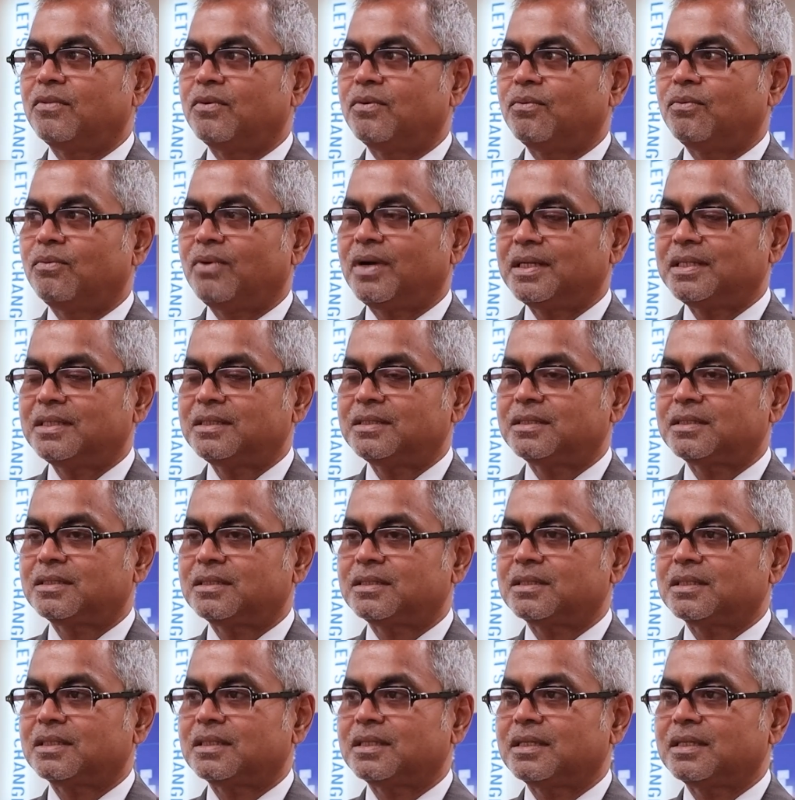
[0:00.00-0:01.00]
what
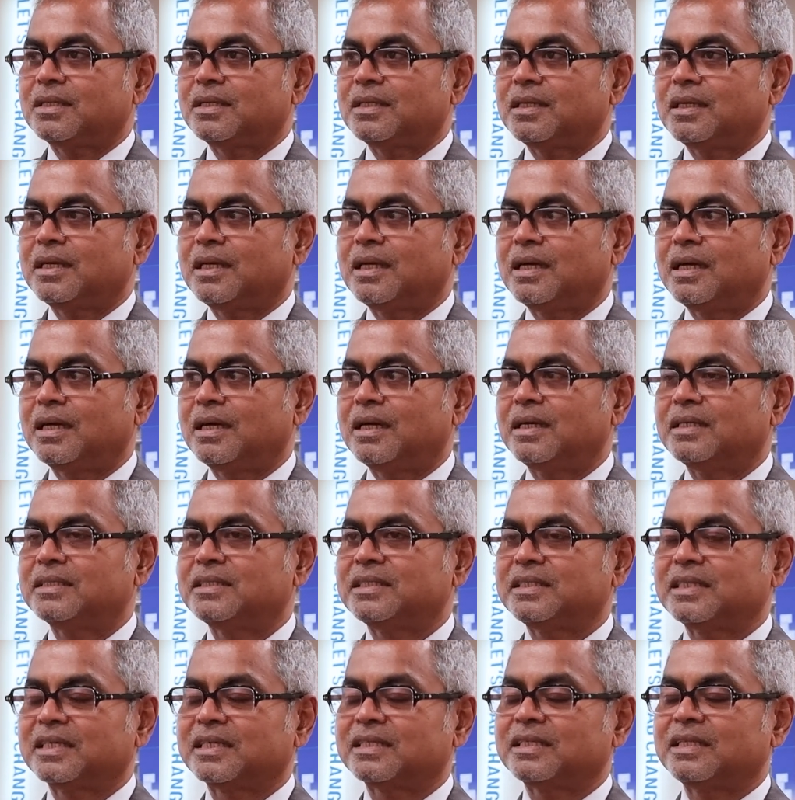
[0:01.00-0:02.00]

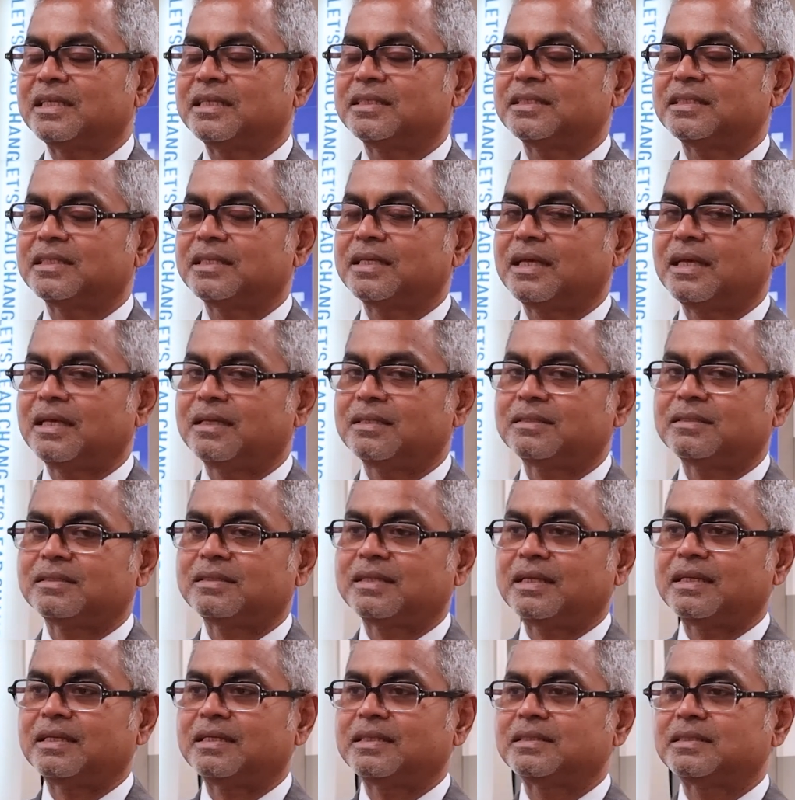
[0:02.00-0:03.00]
His Excellency has
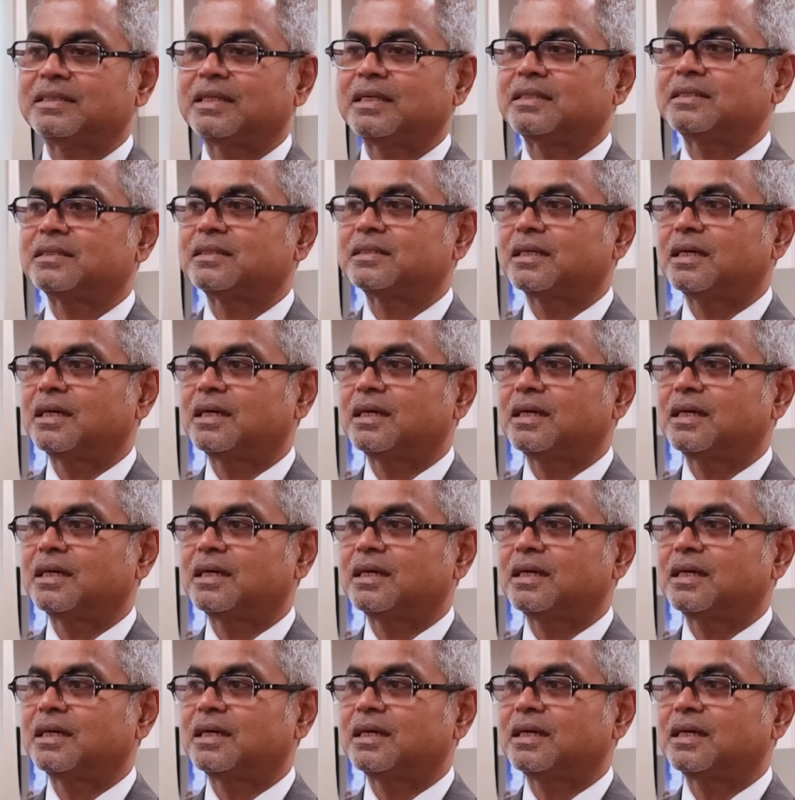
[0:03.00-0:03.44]
said is that